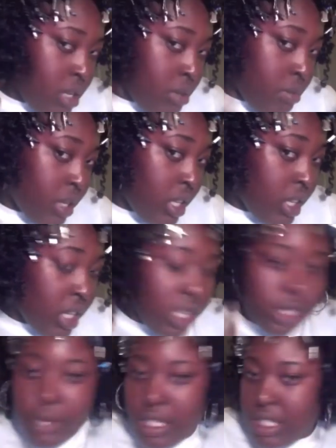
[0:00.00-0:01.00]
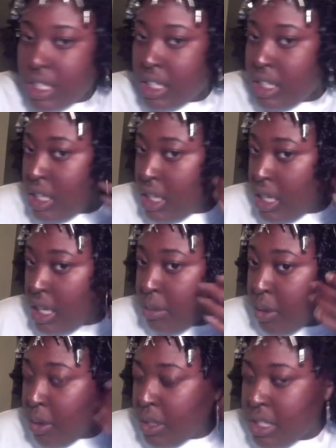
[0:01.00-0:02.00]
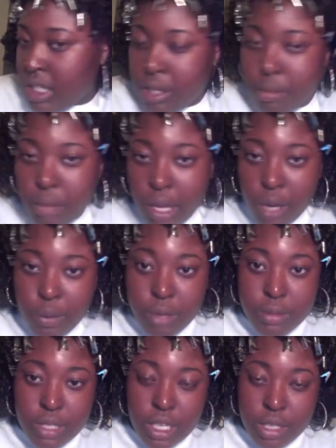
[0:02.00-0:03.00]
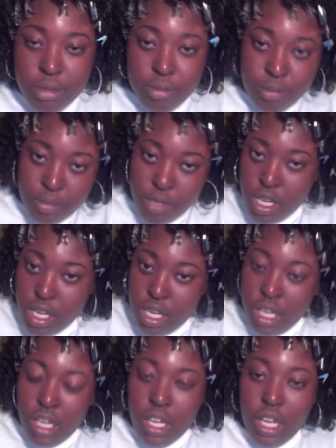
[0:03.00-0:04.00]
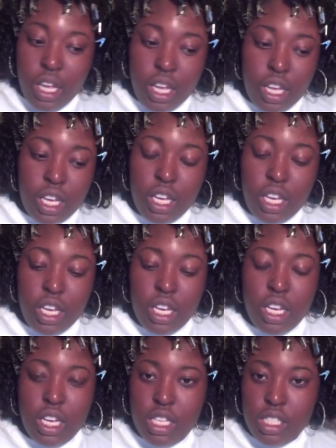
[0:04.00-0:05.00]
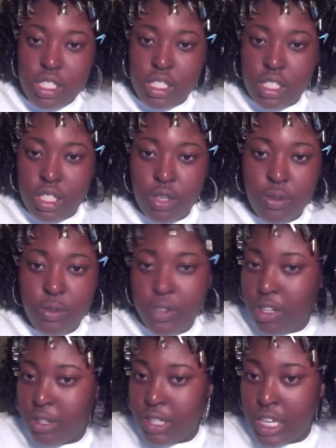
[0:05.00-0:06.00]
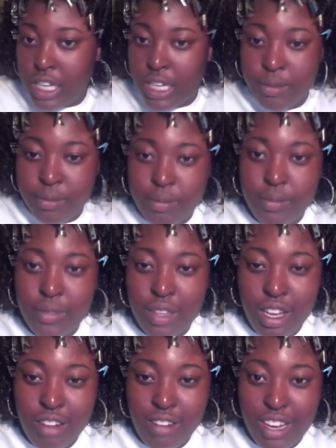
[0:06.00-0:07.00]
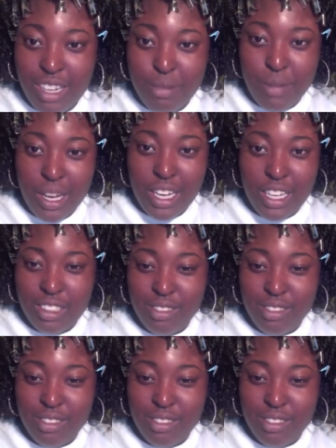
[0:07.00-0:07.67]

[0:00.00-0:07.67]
But that's basically it. I'm going to come back when I'm done, and hopefully you'll like it. All right, bye.